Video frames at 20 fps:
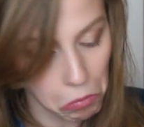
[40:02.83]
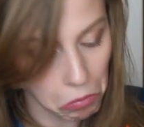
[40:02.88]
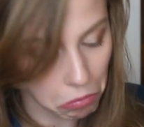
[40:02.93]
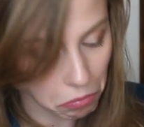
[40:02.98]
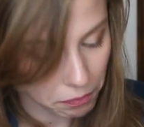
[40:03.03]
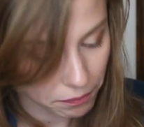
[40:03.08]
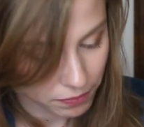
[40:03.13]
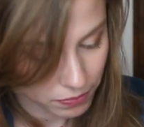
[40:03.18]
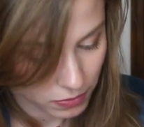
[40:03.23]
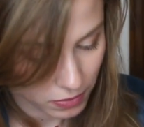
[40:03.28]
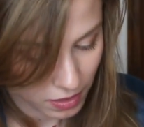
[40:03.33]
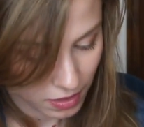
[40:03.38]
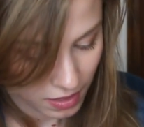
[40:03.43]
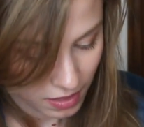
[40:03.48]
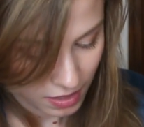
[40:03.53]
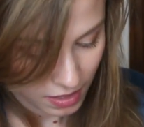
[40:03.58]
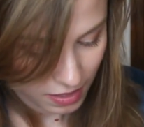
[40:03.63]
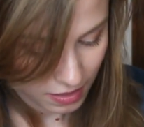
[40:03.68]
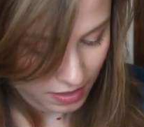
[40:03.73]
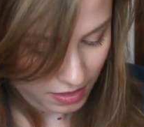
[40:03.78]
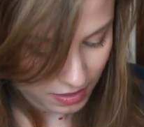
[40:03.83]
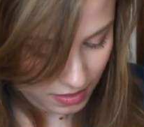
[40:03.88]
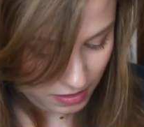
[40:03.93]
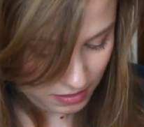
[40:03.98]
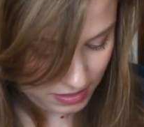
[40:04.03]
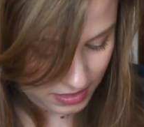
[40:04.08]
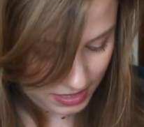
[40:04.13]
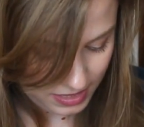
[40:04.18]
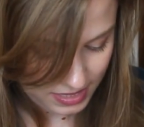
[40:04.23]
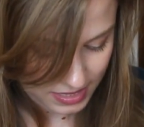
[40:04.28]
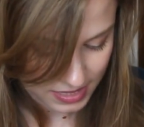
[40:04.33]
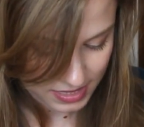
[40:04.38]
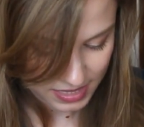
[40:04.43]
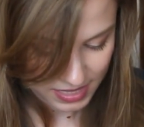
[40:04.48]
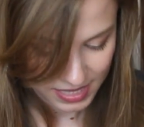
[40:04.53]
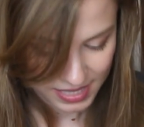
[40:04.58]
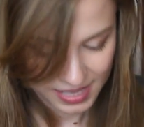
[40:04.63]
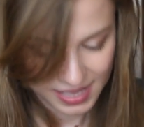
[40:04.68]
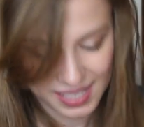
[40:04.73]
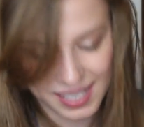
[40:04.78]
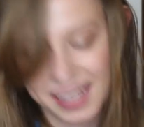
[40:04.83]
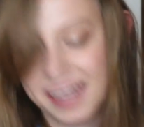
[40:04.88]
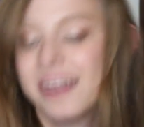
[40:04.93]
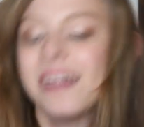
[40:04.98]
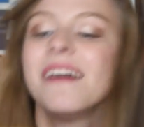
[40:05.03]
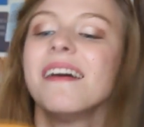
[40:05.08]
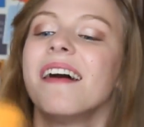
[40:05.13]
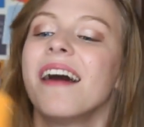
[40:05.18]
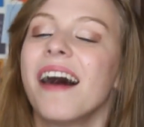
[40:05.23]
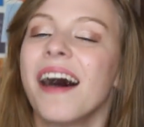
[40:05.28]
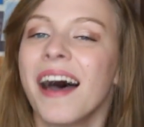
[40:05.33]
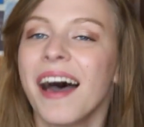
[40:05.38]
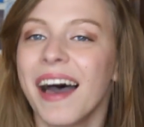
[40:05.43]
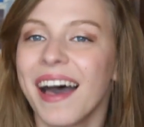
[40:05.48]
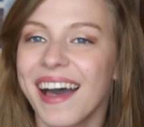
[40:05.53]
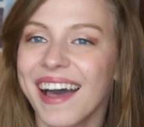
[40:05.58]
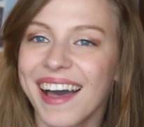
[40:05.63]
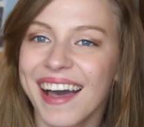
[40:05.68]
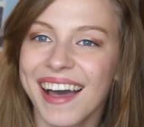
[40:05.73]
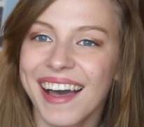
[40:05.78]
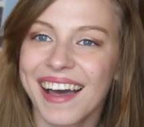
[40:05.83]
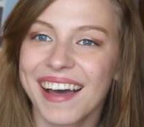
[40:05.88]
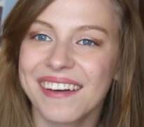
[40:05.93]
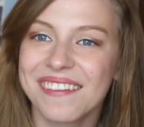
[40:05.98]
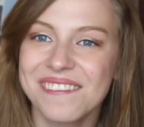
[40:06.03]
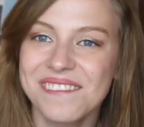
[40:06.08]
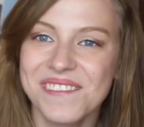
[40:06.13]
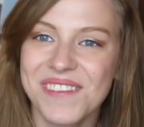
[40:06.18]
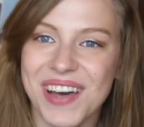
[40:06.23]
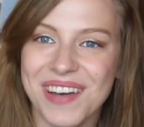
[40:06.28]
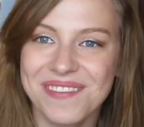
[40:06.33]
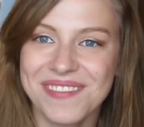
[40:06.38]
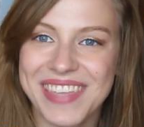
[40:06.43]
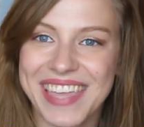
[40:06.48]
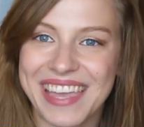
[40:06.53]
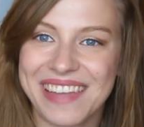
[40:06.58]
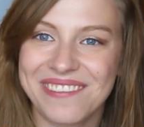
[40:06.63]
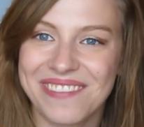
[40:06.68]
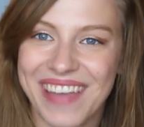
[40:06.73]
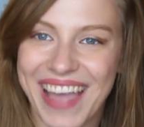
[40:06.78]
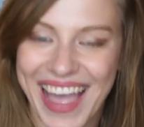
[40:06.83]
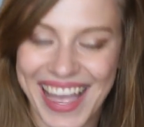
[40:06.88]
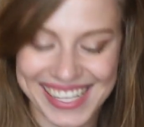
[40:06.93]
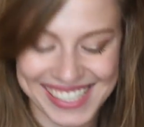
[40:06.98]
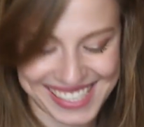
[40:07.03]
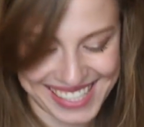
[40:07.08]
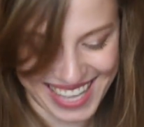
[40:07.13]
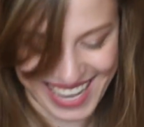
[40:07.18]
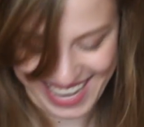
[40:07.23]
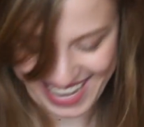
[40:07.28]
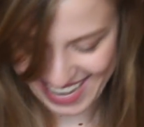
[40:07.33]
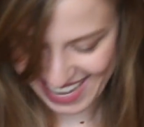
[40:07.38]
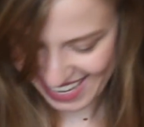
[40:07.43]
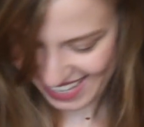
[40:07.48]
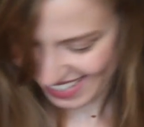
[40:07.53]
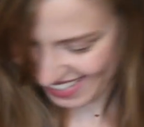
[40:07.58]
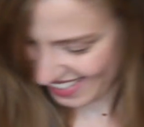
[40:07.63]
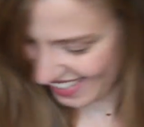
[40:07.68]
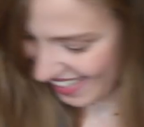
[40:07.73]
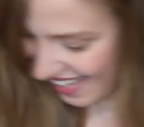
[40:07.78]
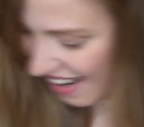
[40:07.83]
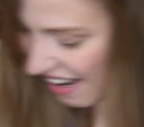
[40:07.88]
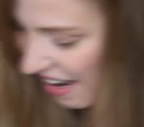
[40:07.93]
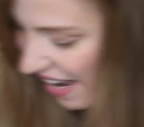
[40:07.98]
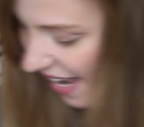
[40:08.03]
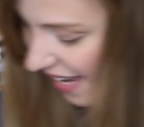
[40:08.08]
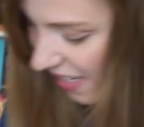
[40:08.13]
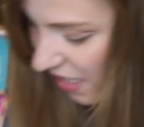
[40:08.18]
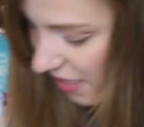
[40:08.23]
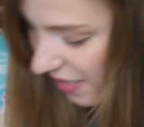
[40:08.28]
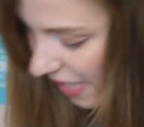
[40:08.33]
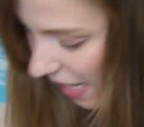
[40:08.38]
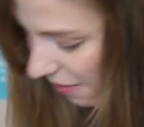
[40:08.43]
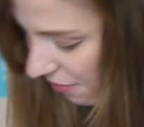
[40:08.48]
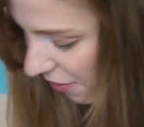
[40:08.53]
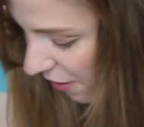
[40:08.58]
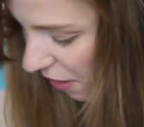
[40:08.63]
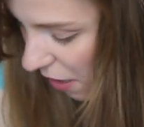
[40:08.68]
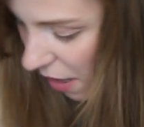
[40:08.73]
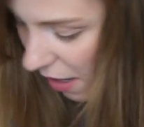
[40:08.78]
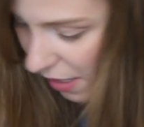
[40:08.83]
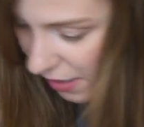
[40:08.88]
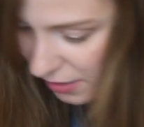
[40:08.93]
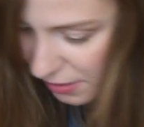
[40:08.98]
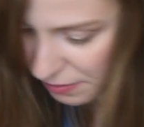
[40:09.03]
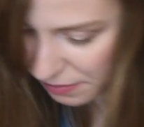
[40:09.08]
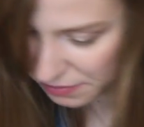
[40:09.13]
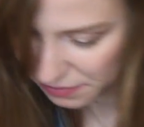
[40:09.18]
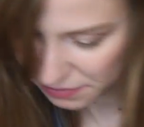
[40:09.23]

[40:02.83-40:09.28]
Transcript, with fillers: And there's this little pumpkin basket. All right, time for card.